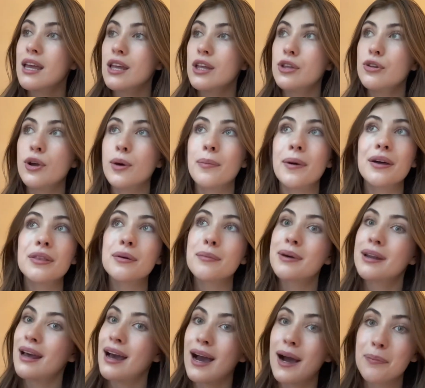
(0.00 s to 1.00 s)
You can buy them
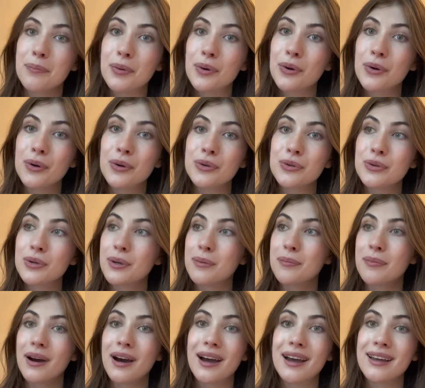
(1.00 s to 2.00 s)
at Apple. You can
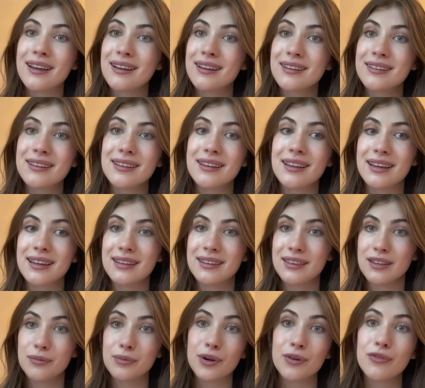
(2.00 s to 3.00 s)
buy like
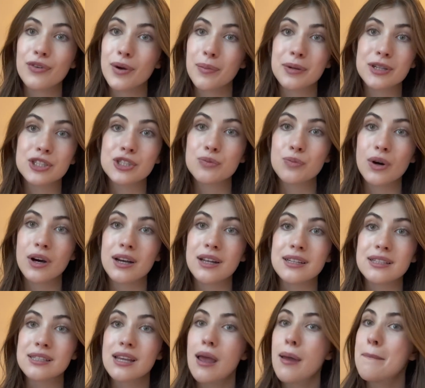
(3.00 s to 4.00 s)
the refurbished
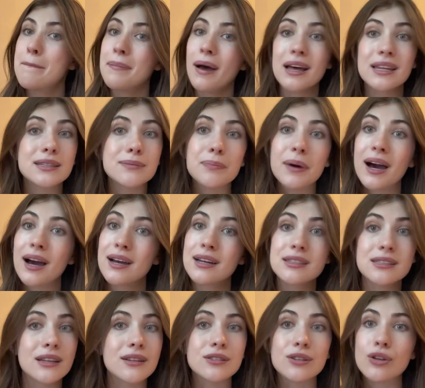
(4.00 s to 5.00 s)
ones. Best Buy
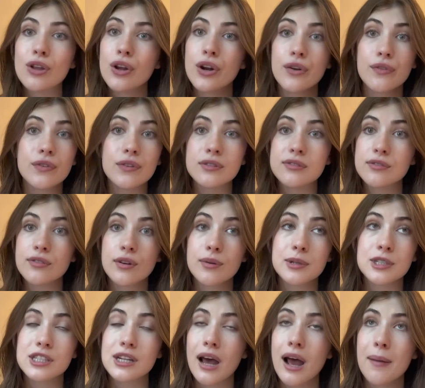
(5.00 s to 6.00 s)
sells a lot of
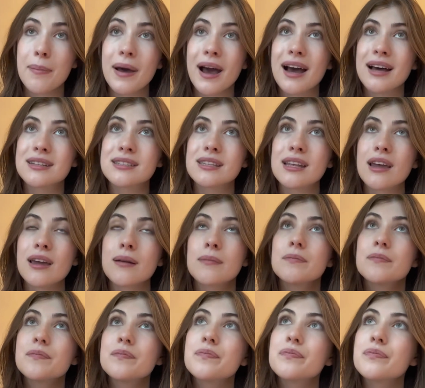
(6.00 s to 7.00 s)
refurbished iPads. Like,
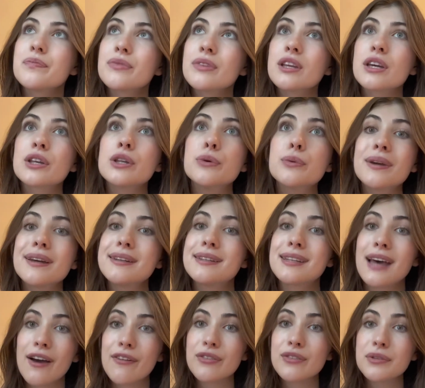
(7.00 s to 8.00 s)
you can
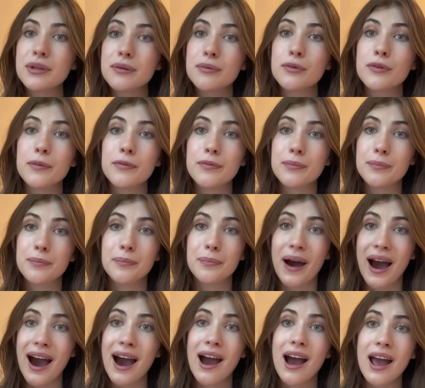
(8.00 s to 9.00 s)
definitely
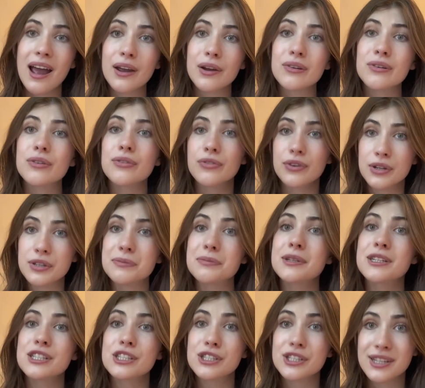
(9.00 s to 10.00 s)
buy
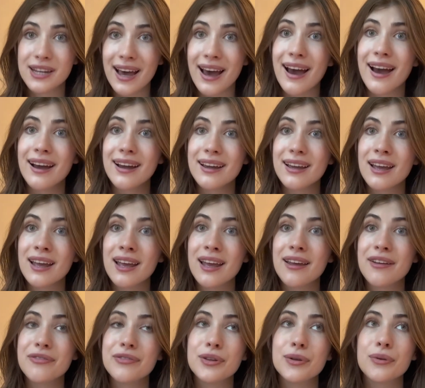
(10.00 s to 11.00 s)
refurbished tech
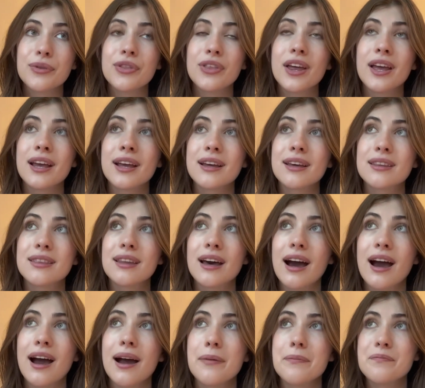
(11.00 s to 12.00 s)
if you think
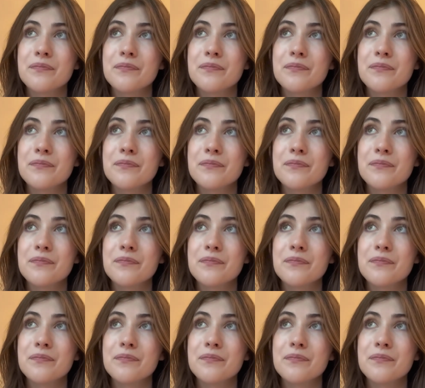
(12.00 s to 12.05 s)
that,